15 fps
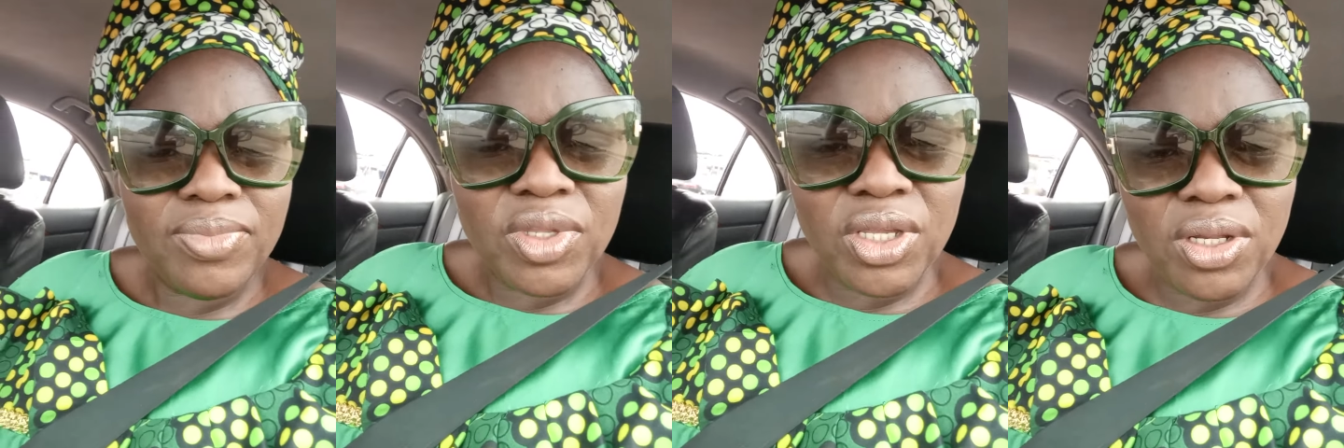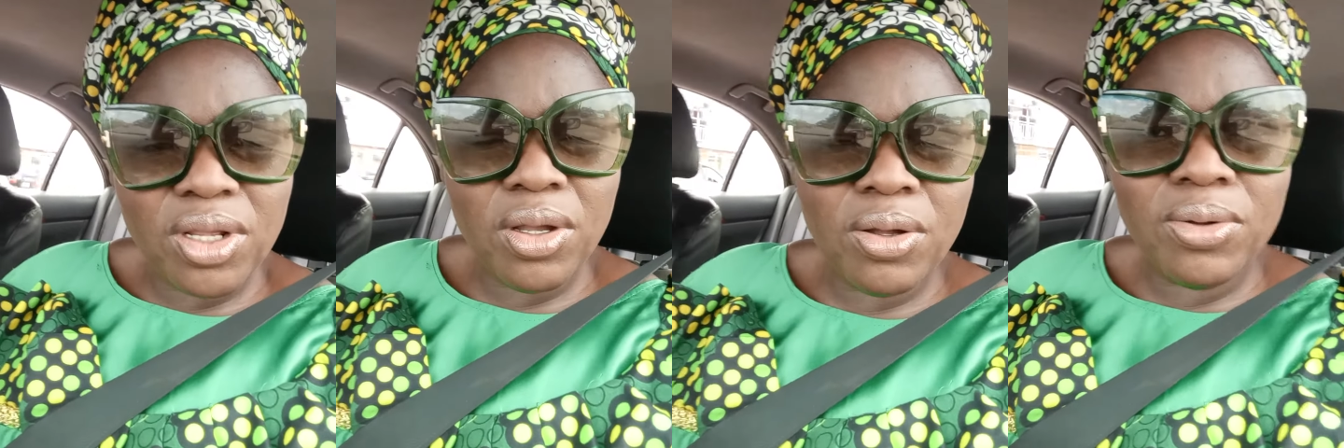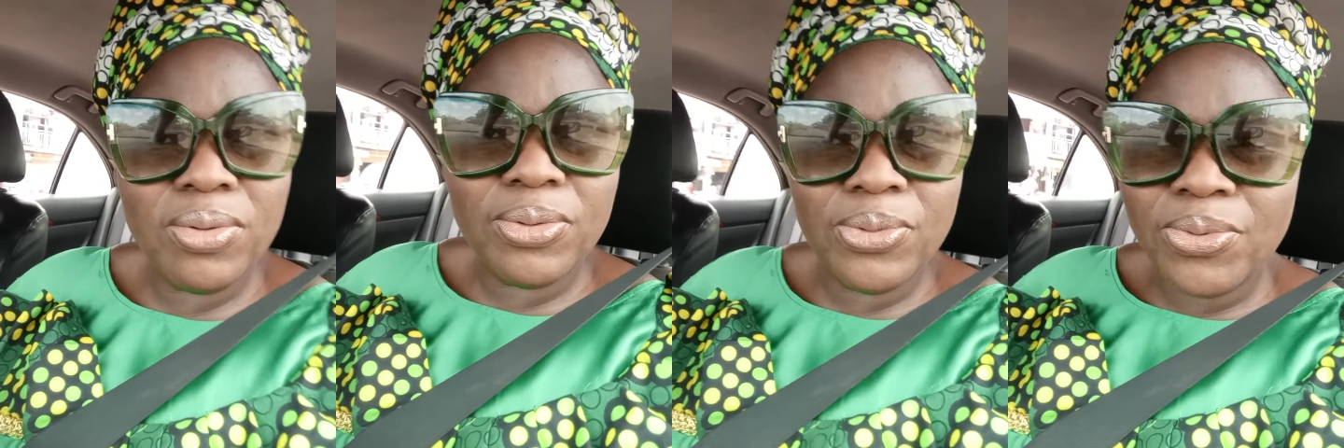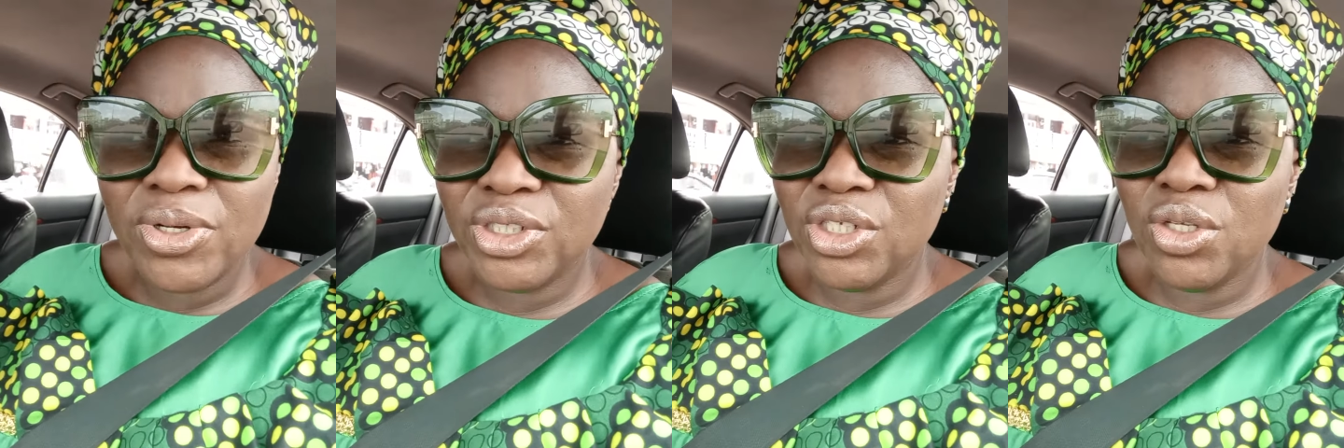You know,
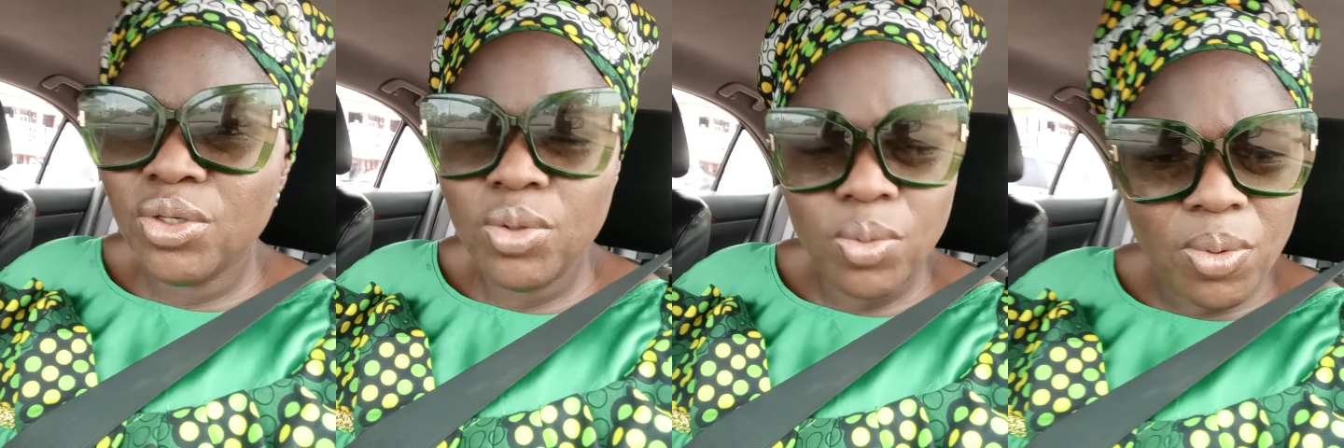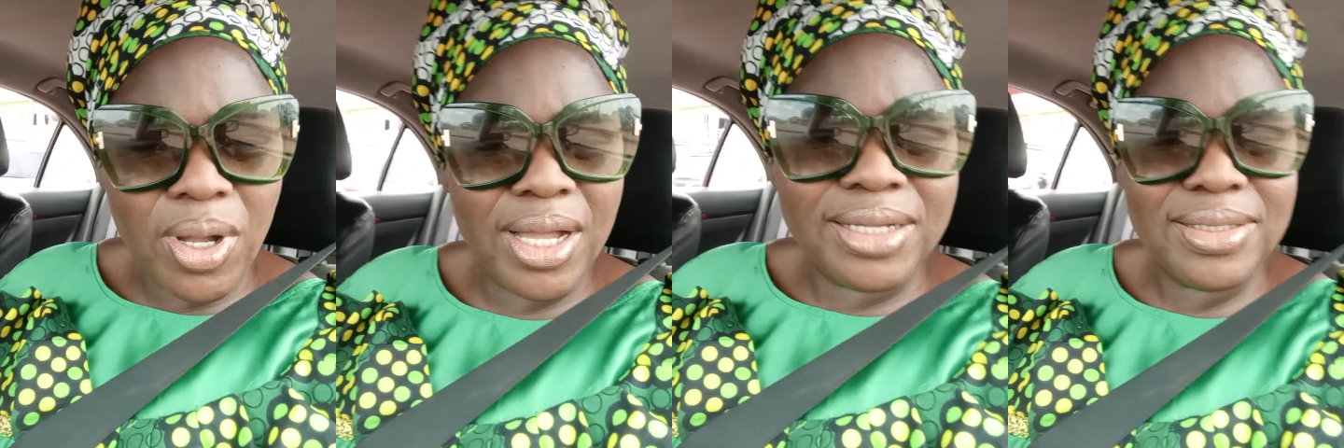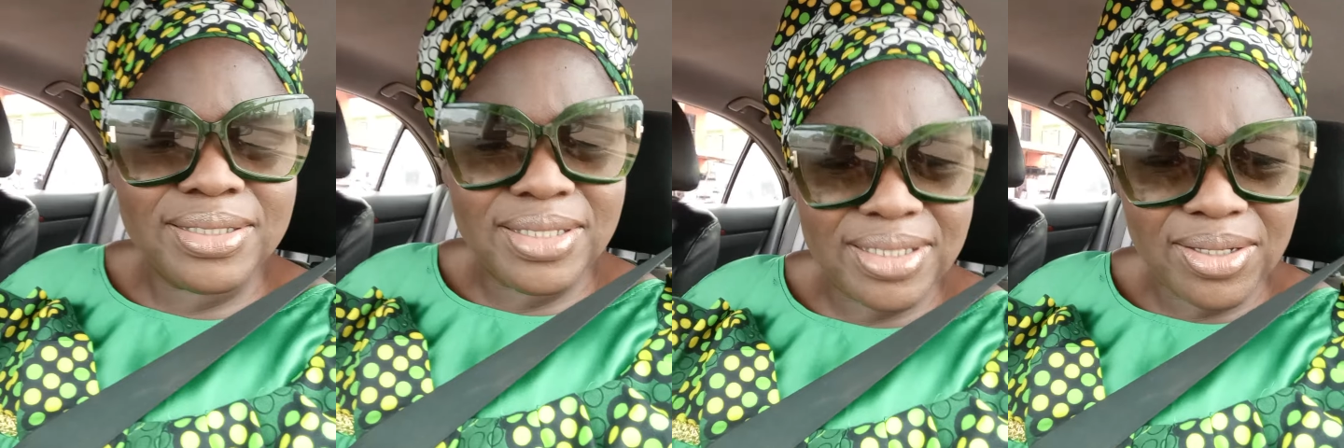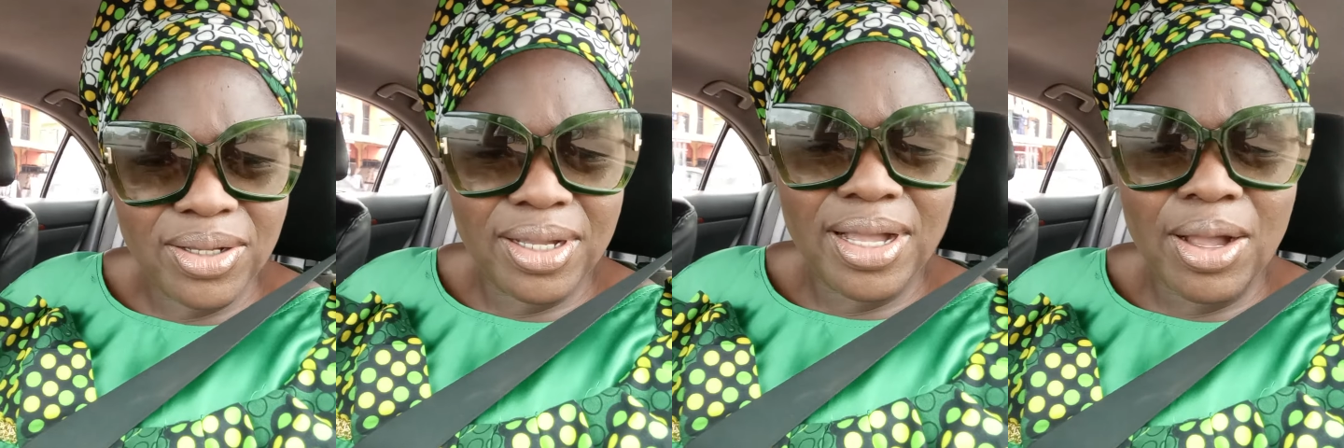what do you want?
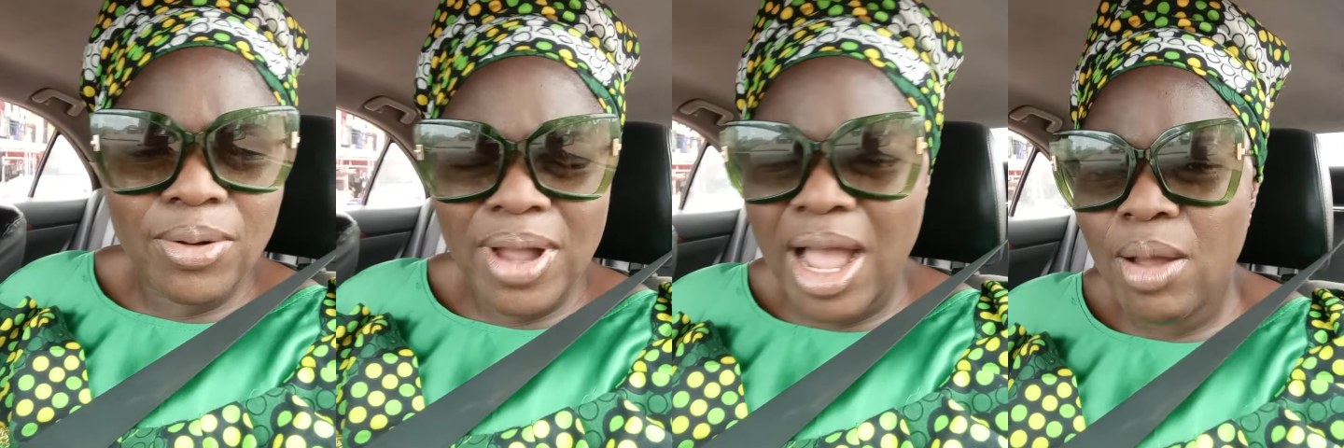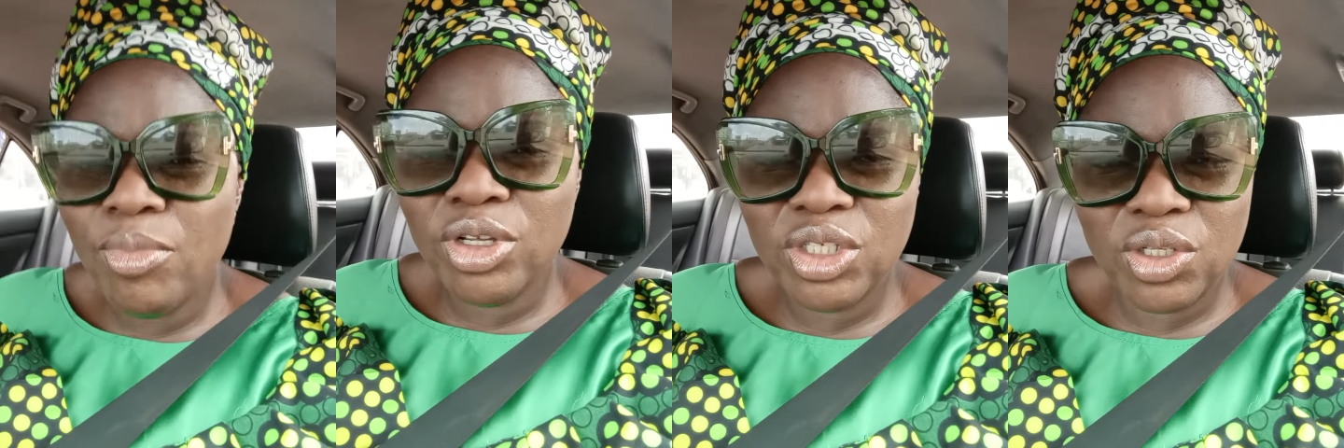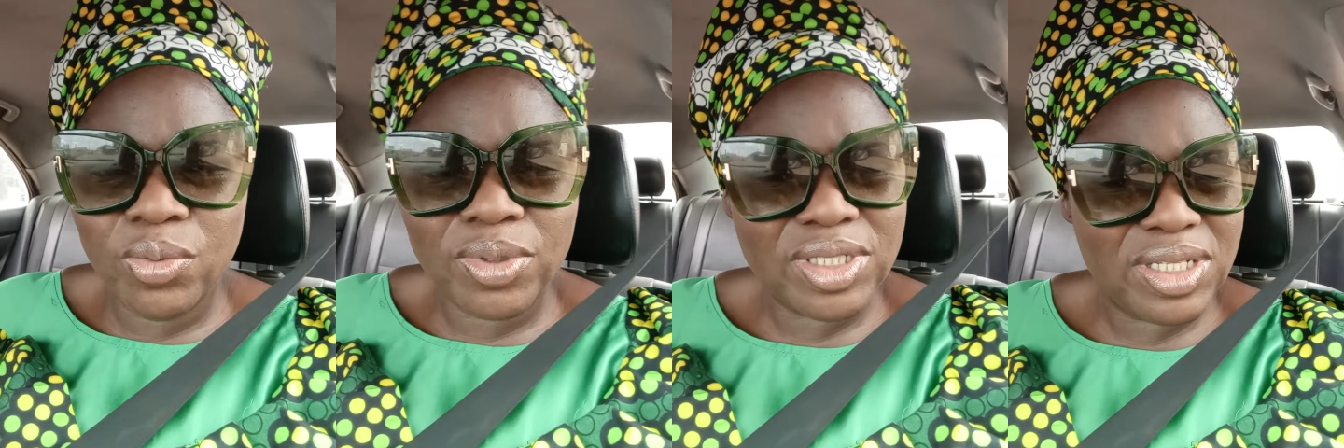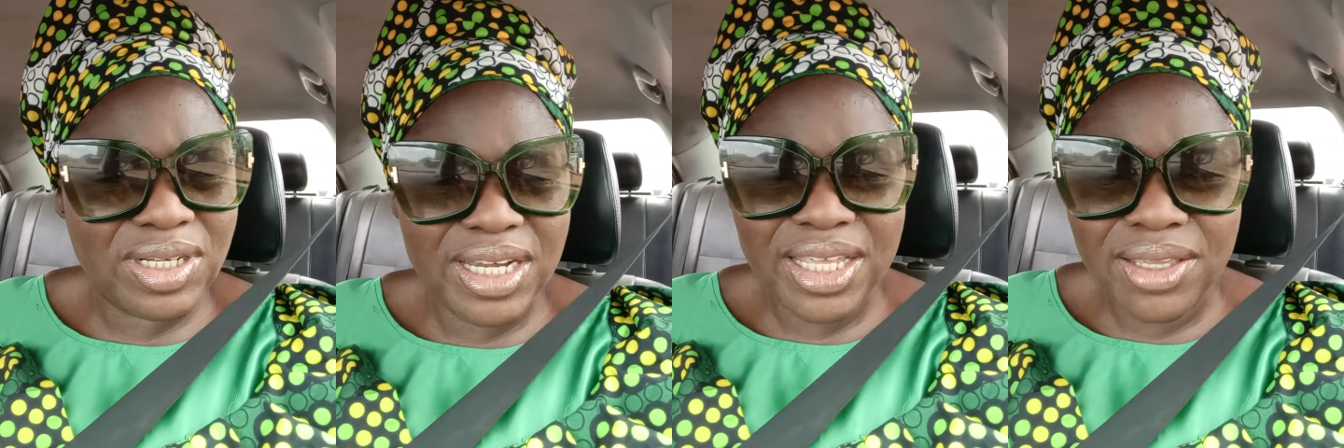How much you
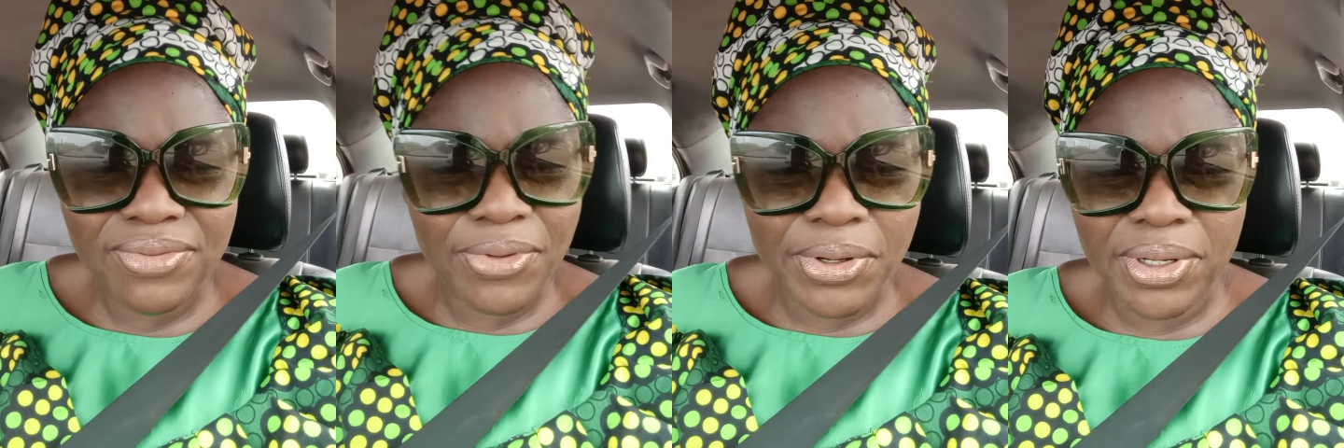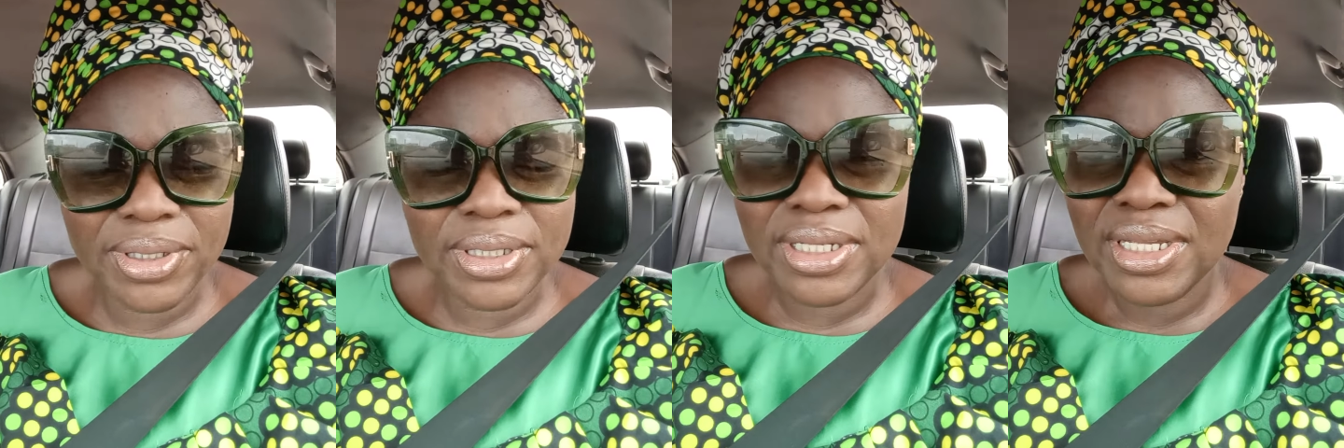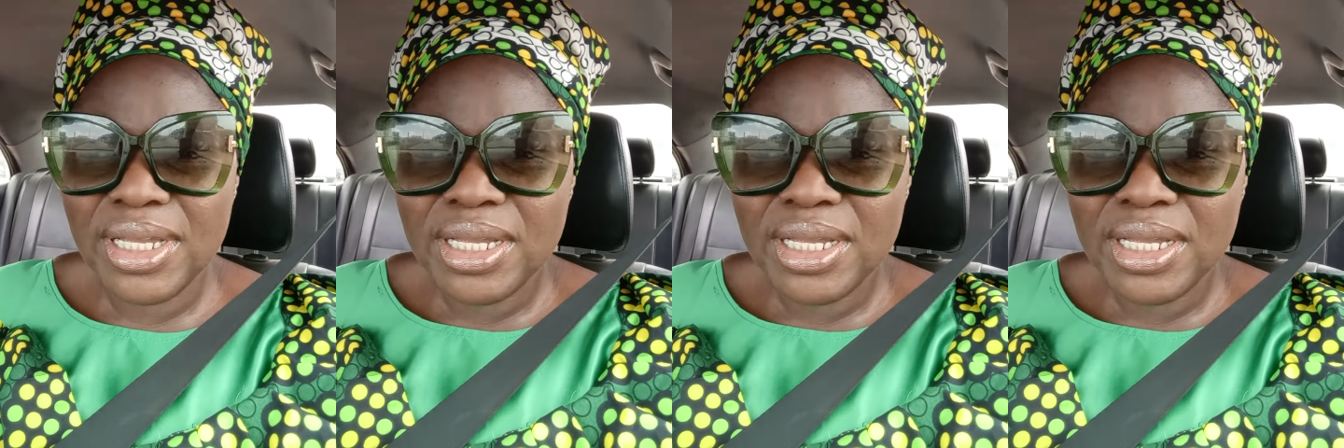want to live on